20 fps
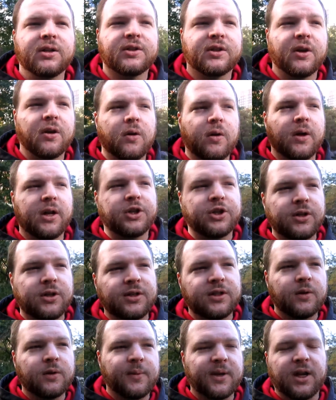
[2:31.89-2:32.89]
So it
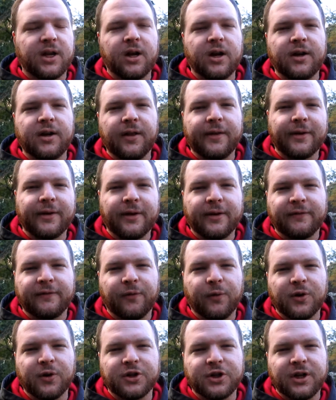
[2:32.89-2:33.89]
should still be good. A little
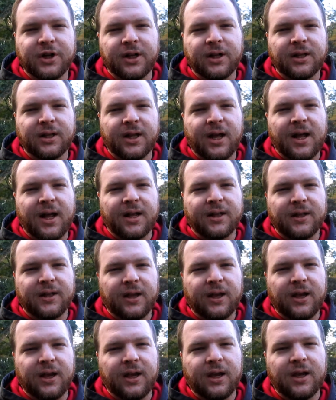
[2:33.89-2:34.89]
unfortunate that
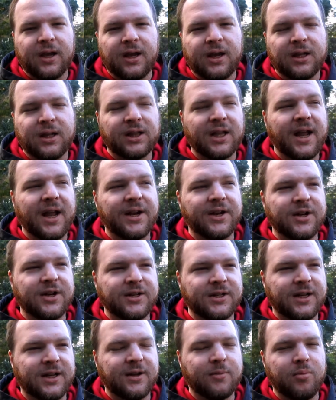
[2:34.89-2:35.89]
the lander
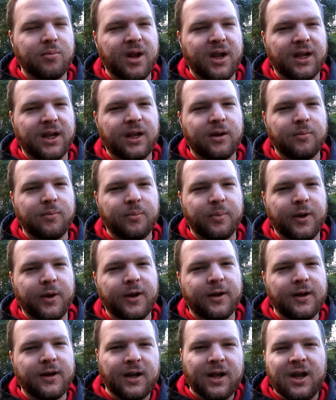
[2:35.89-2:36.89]
didn't make it,
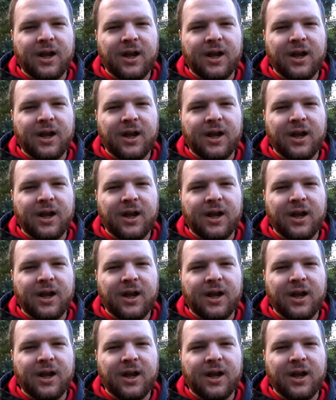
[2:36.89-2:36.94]
but